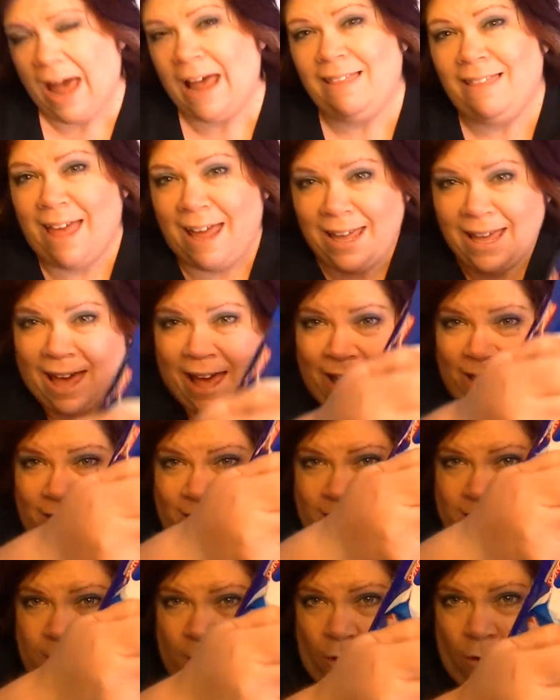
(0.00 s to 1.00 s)
I like how
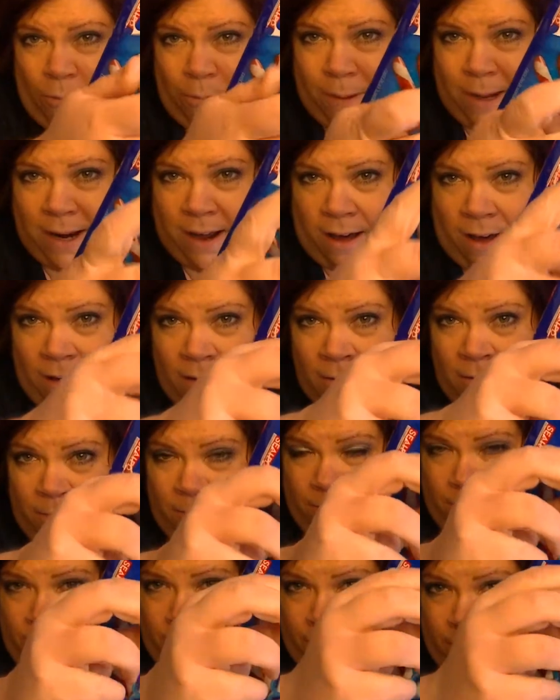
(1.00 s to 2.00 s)
these open up.
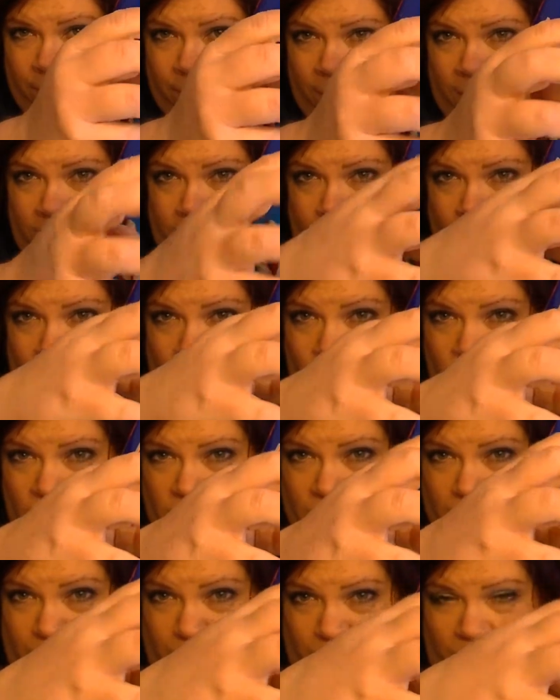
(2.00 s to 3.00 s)
You
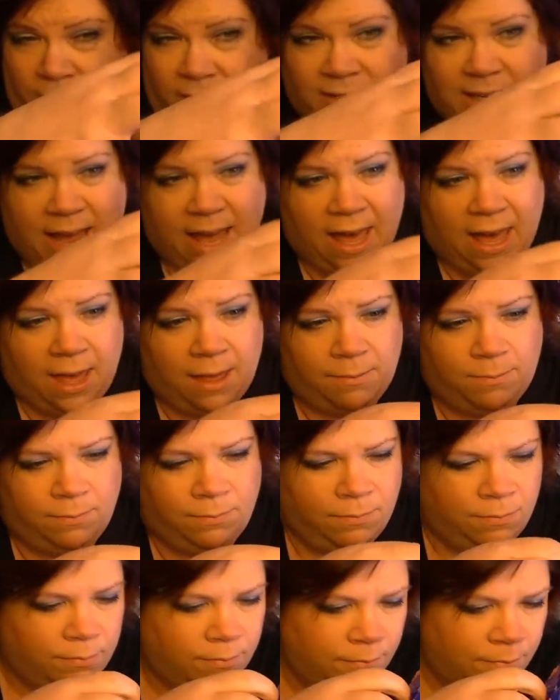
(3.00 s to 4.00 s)
just pull the tab.
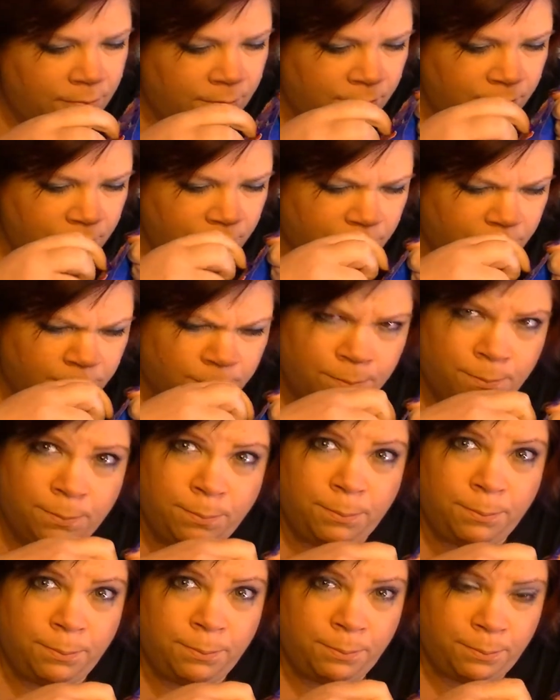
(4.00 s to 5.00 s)

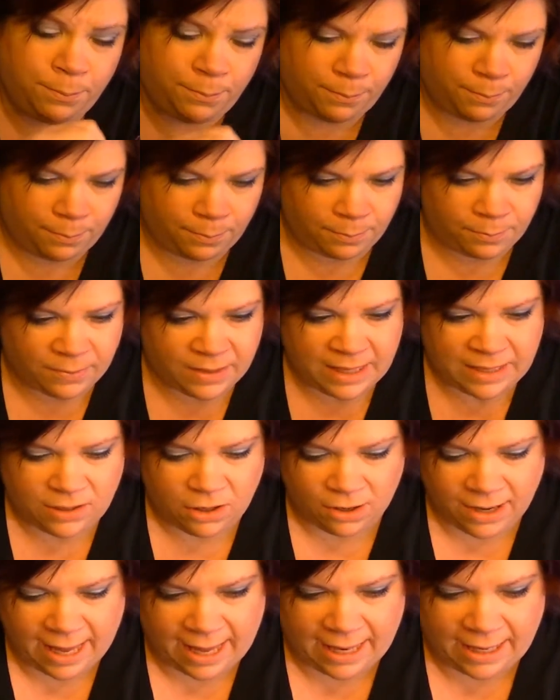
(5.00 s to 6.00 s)
Mmm, these
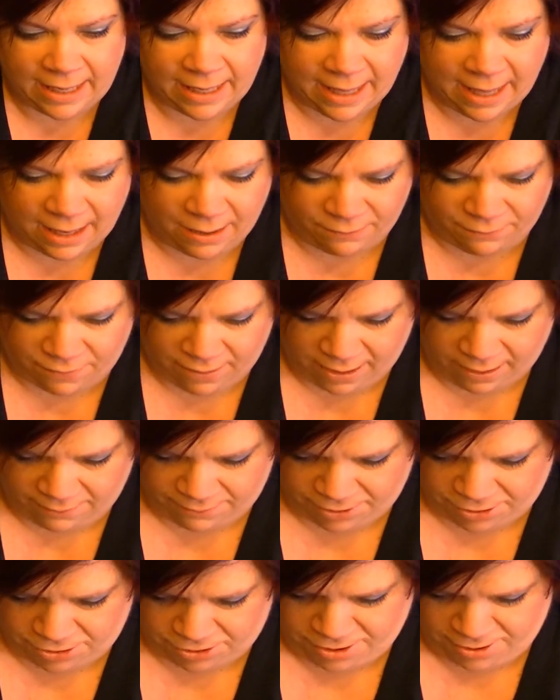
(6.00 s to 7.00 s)
are candy cane
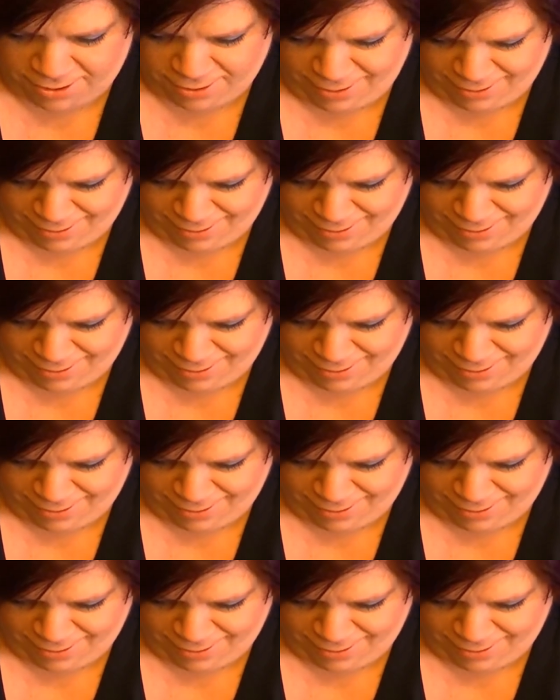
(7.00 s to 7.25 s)
flavored.